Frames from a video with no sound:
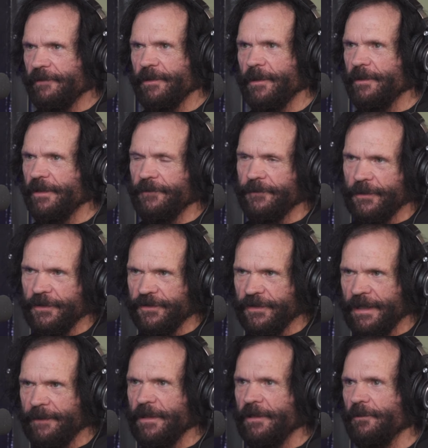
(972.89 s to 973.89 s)
I remember the first
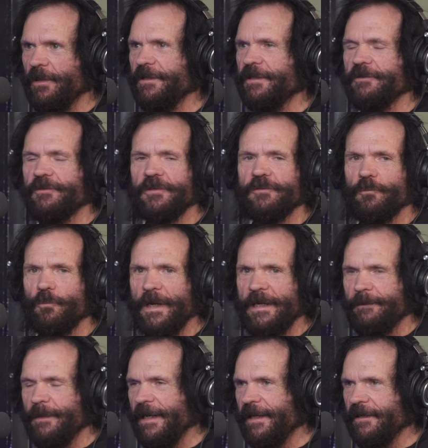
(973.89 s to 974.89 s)
time they run this was
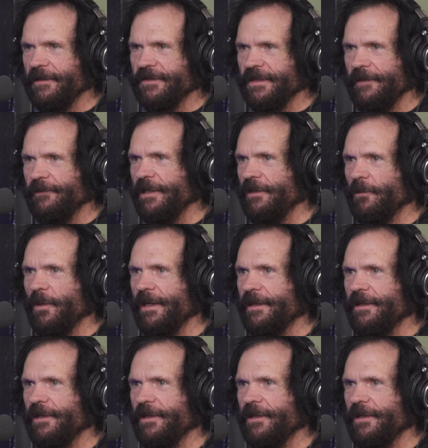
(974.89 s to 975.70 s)
way back in 71,